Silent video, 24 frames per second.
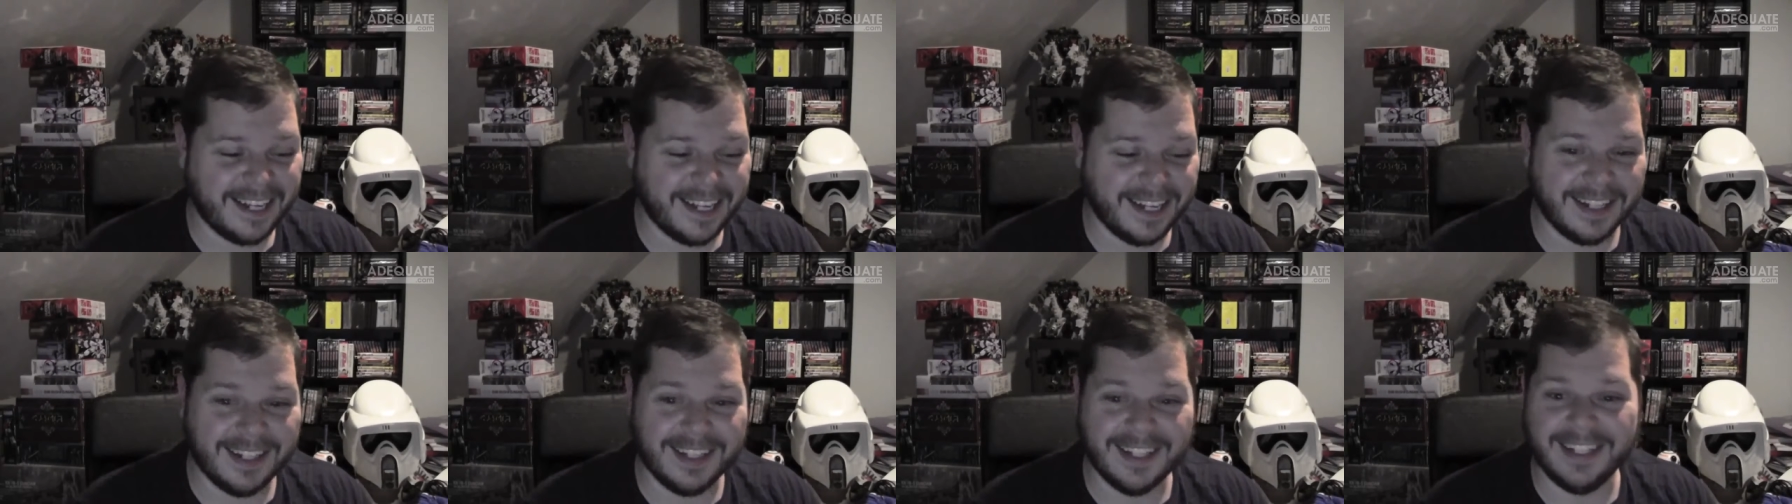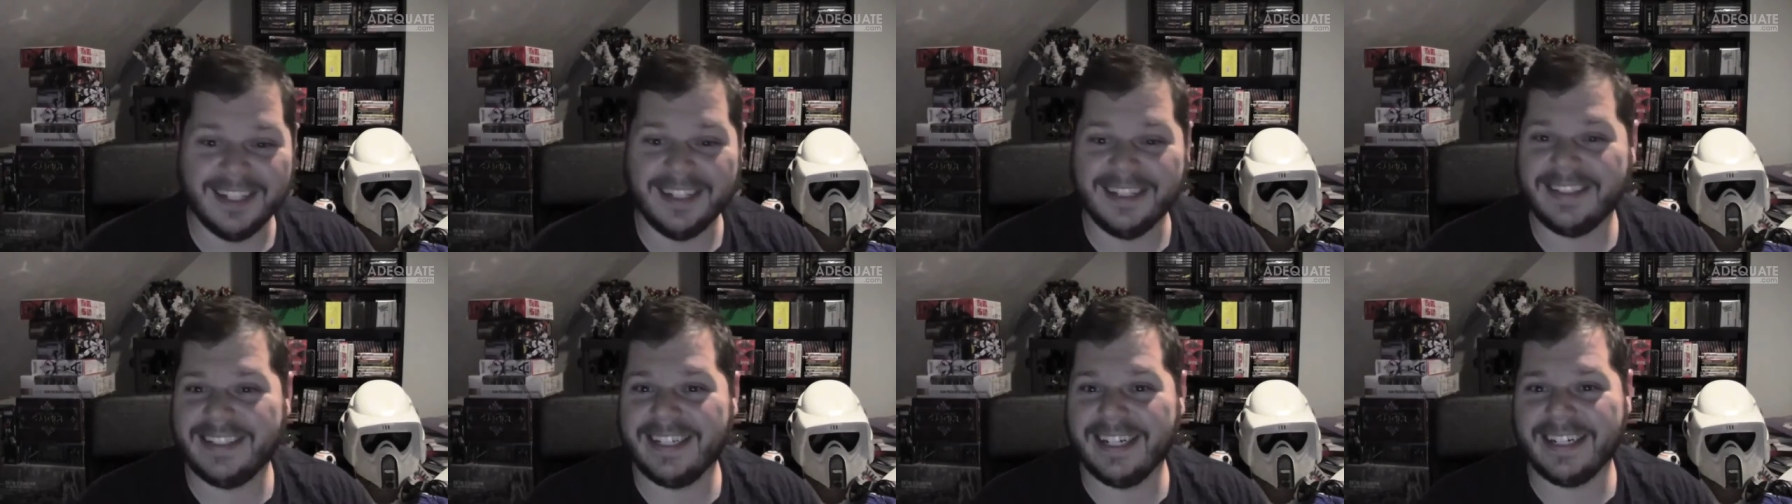to get a
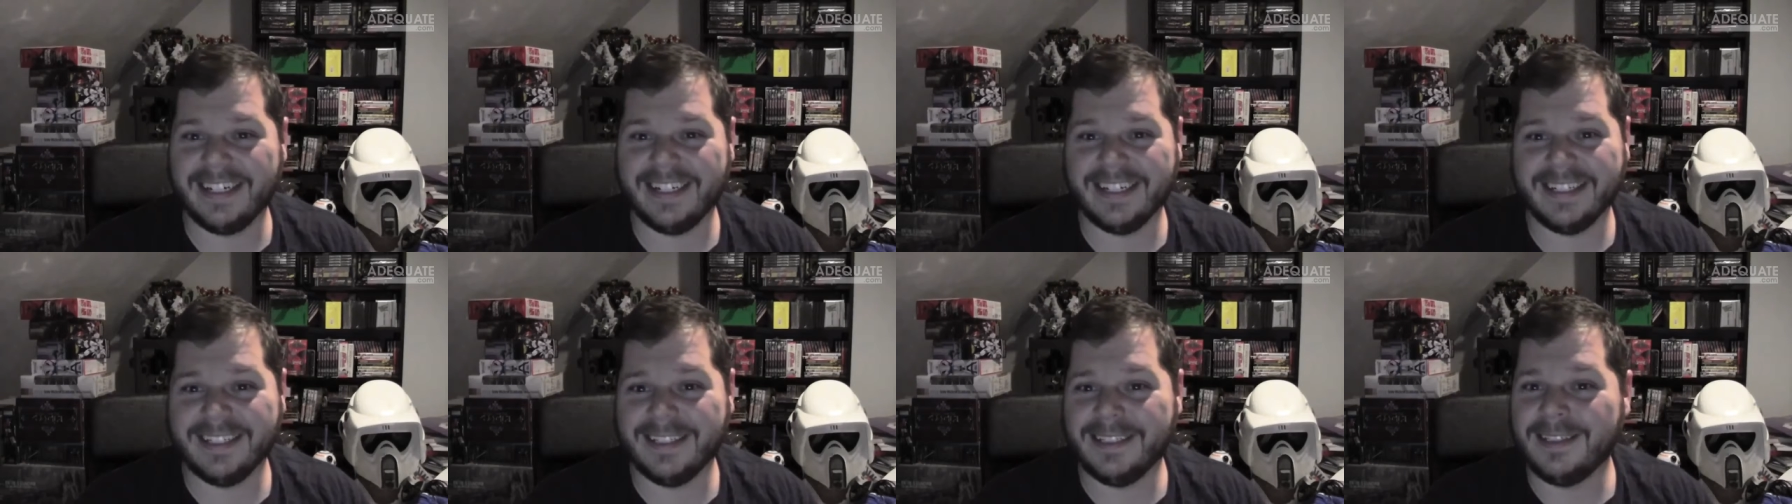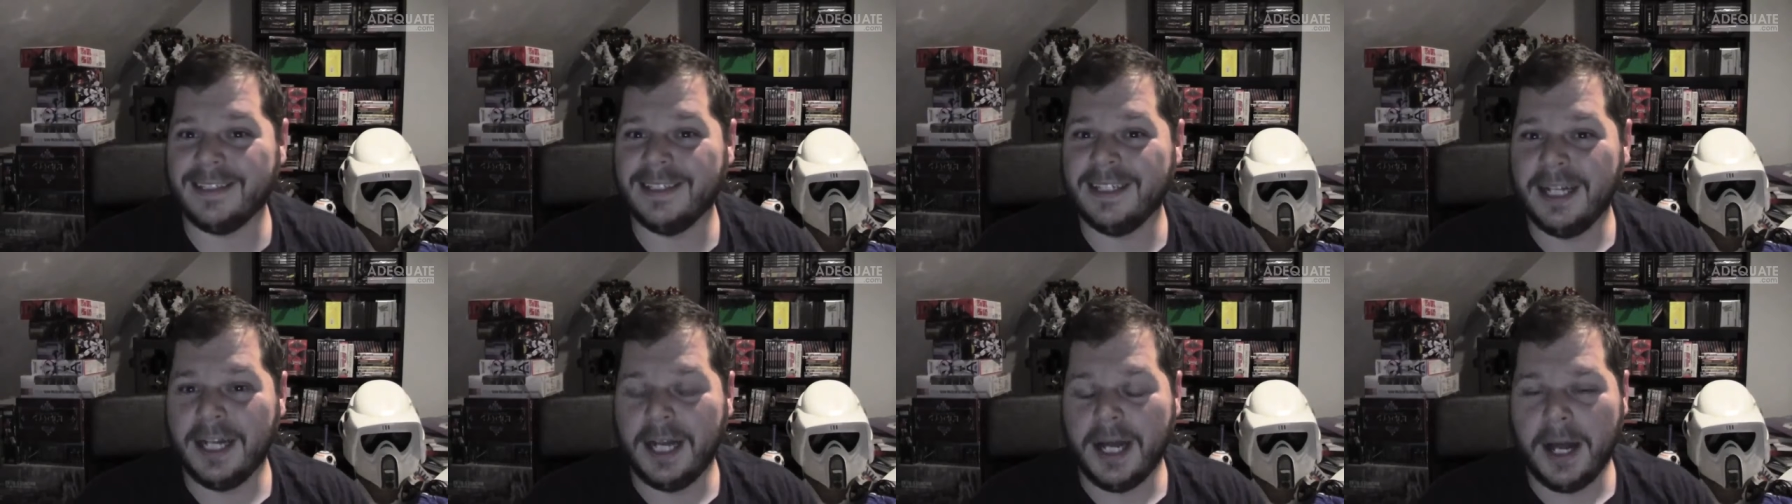little
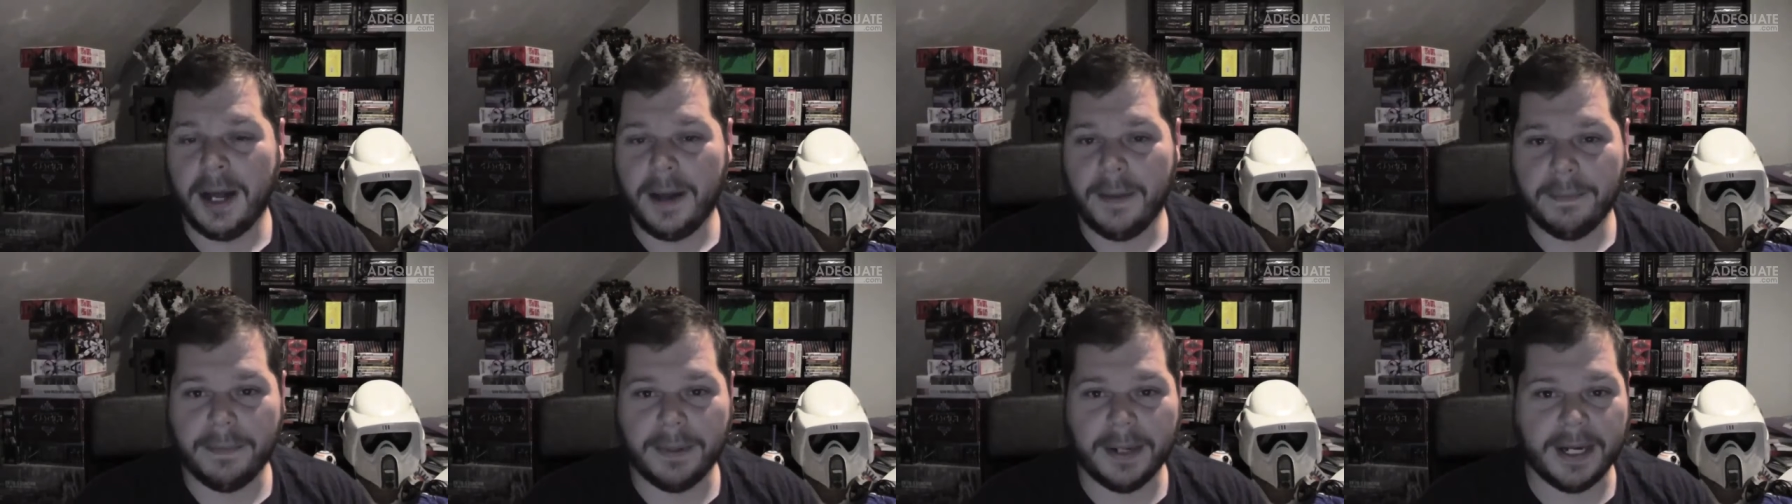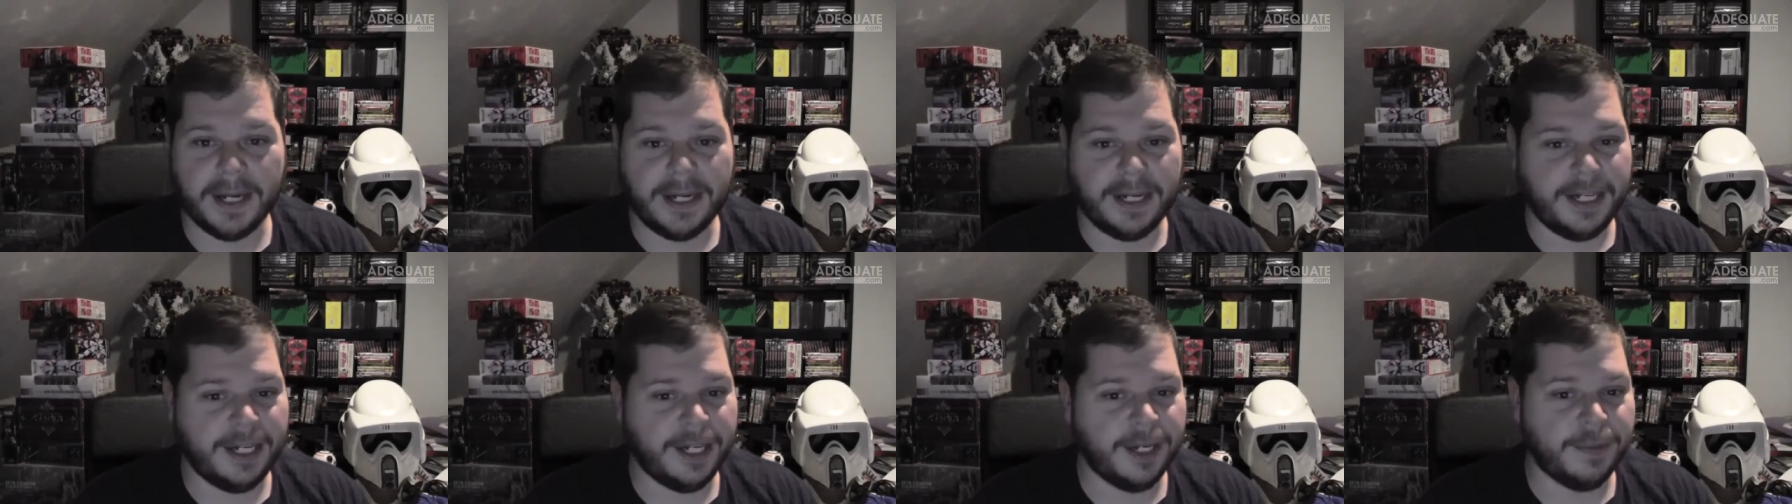technical,
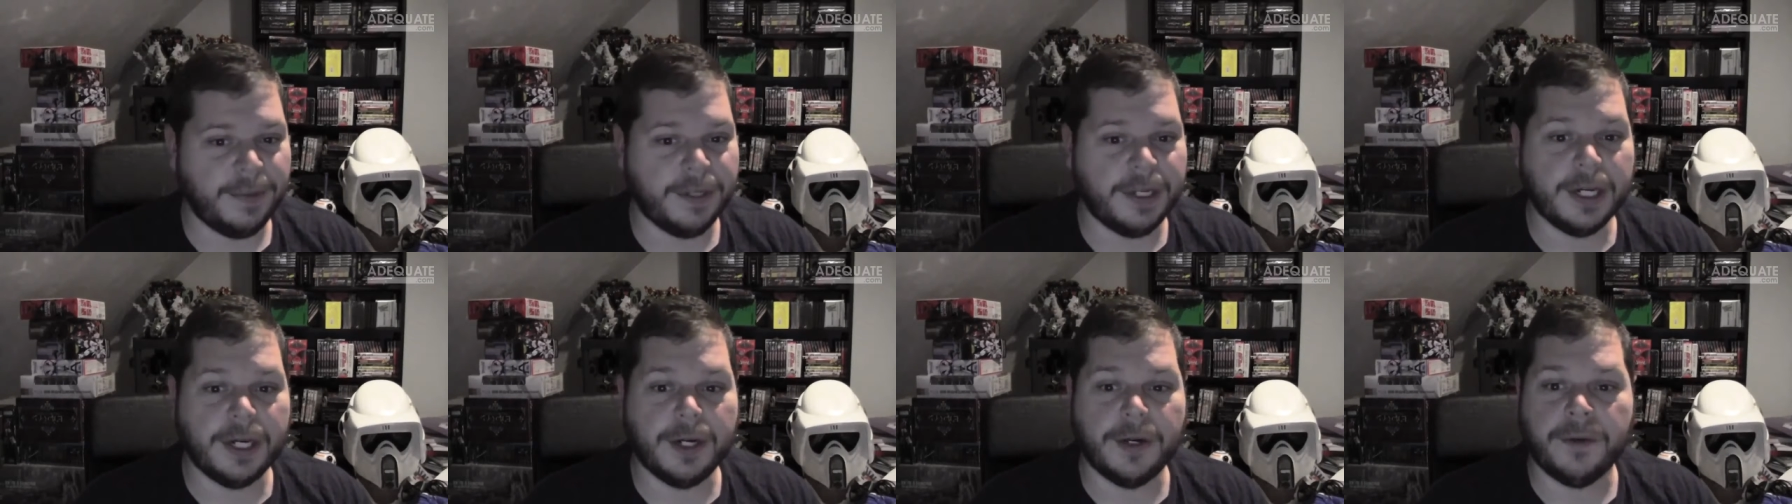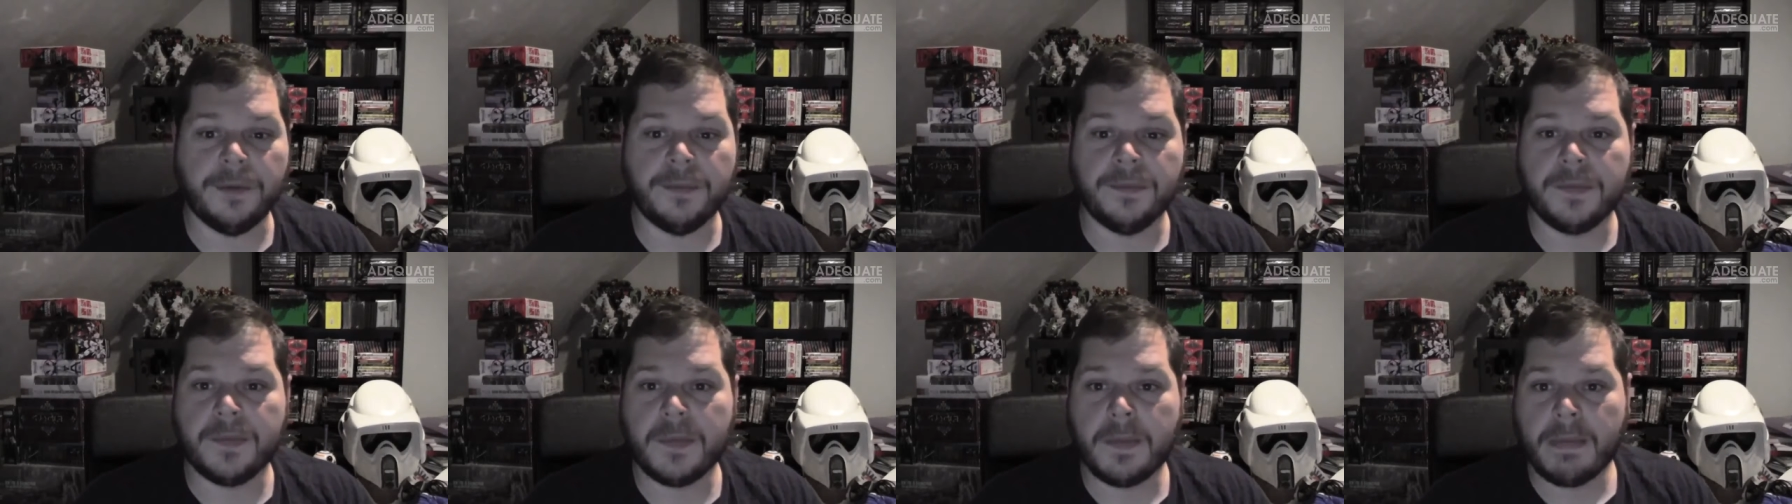but here we
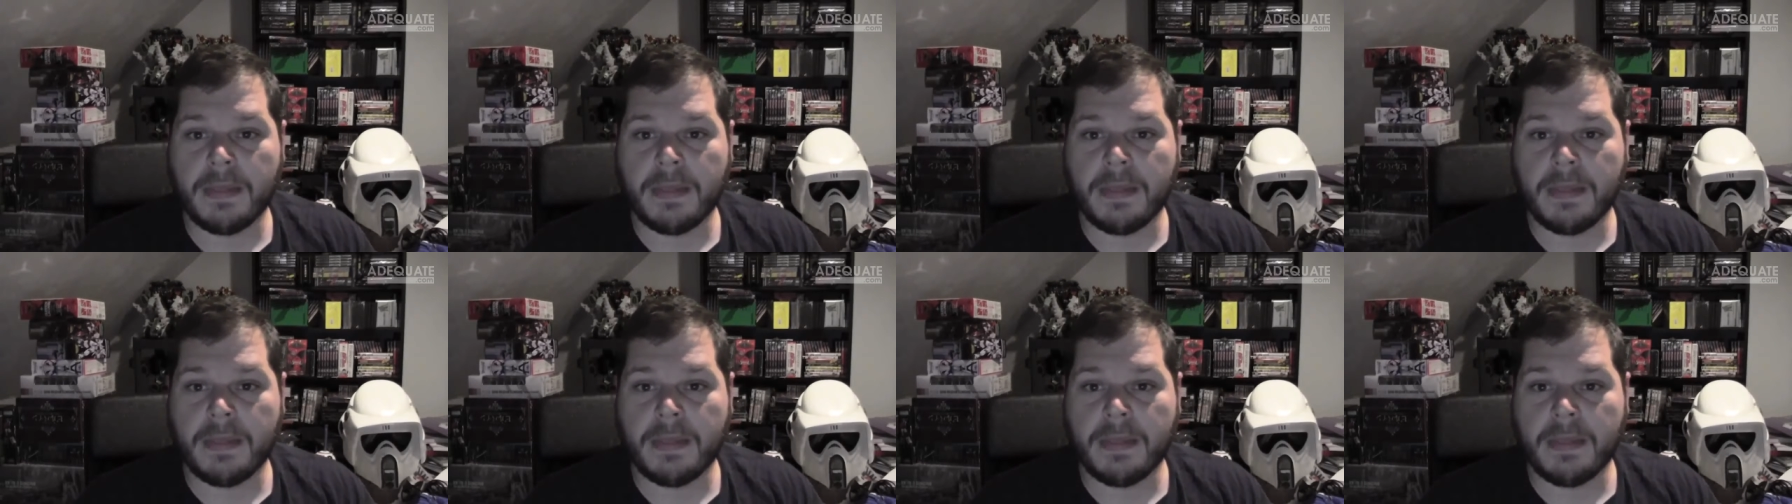go.